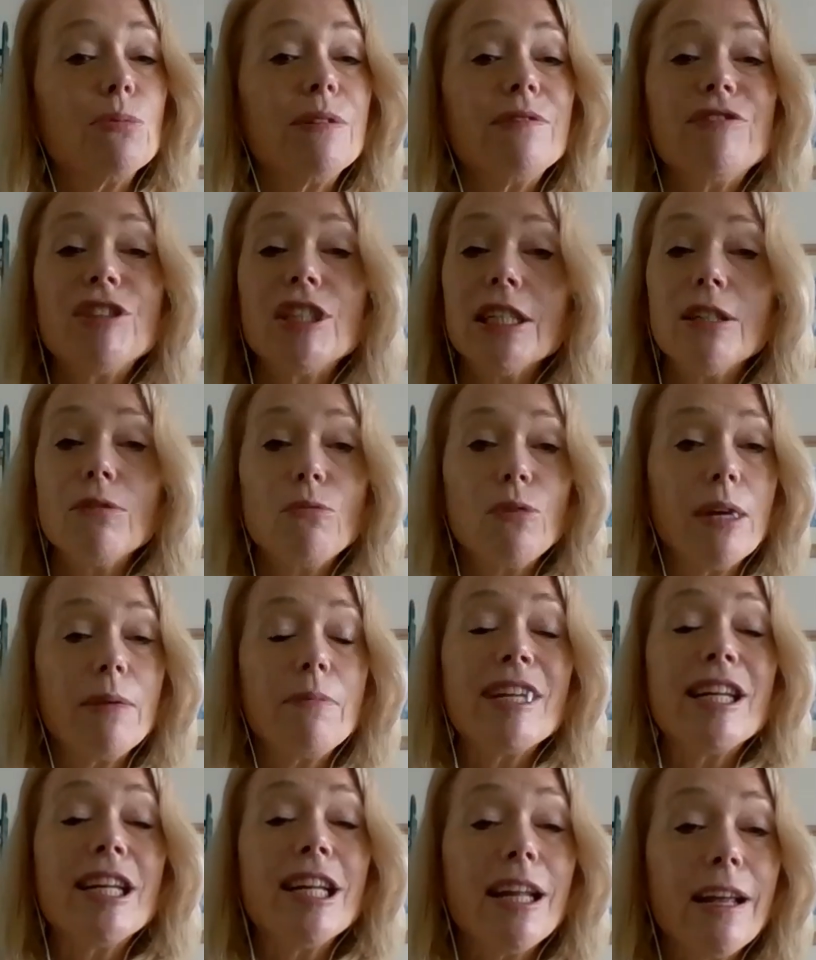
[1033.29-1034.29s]
We've yeah. seen
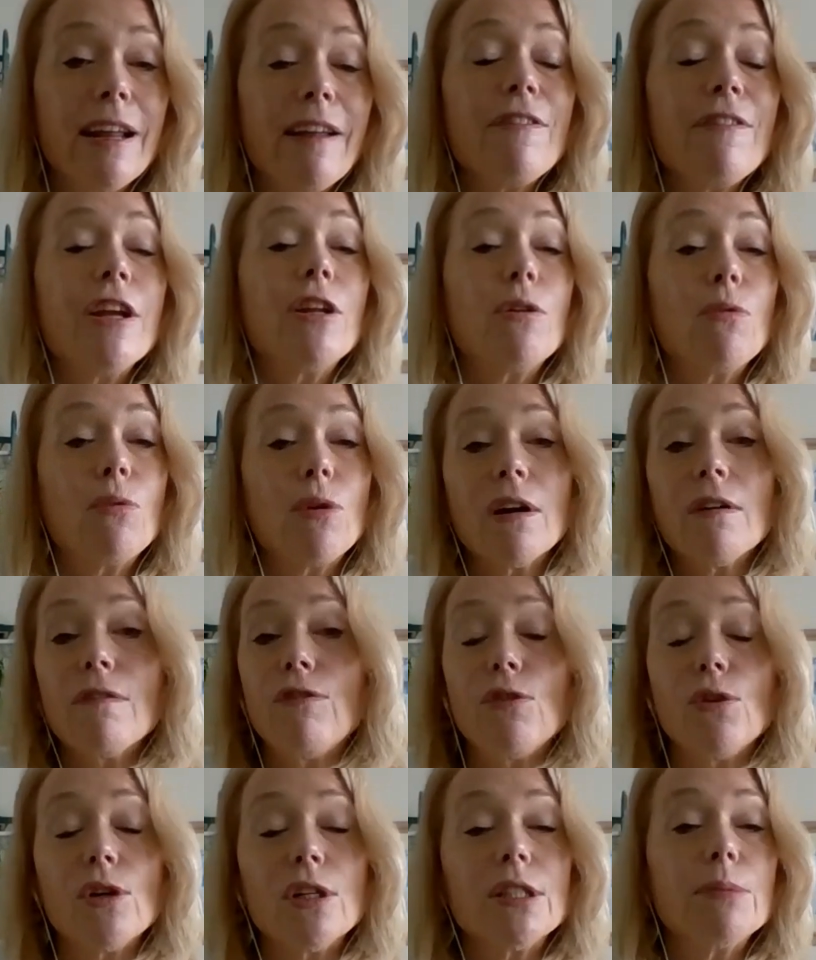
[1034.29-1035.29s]
women leaving the
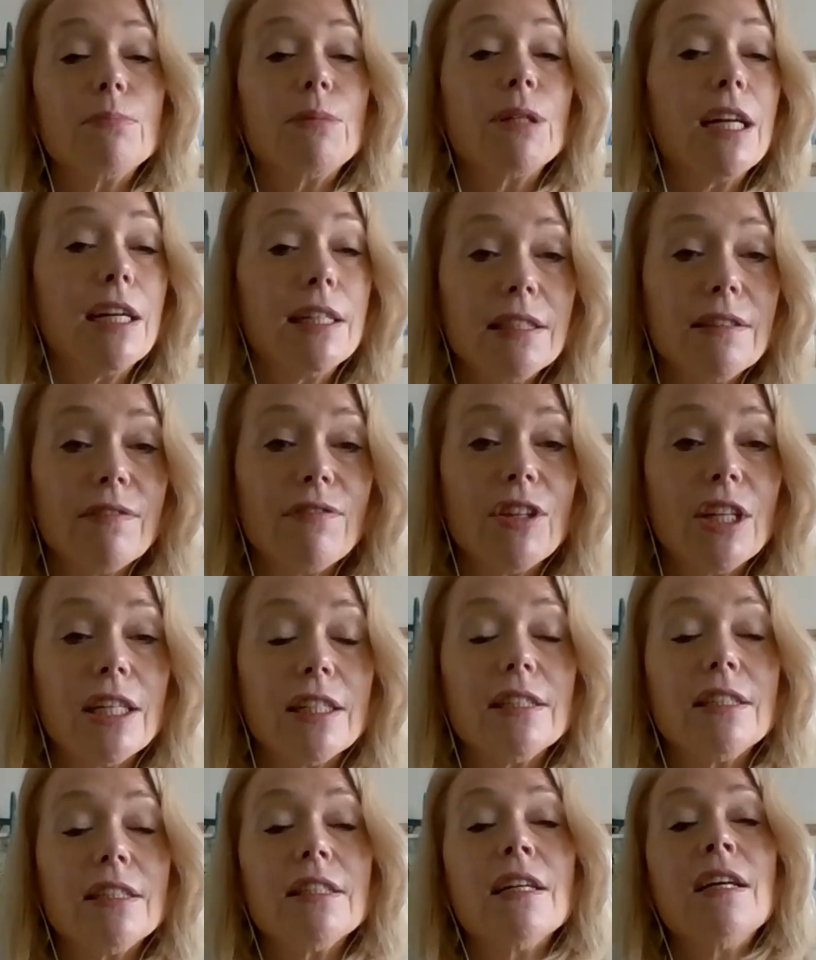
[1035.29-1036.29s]
workforce because of
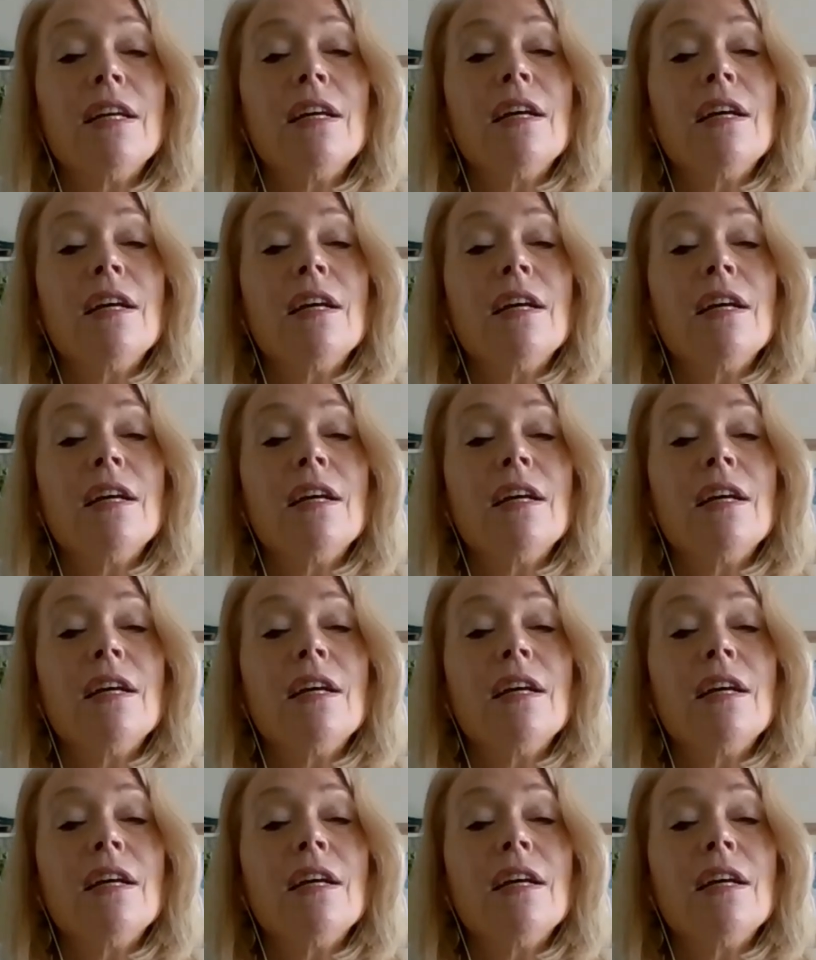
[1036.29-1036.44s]
this.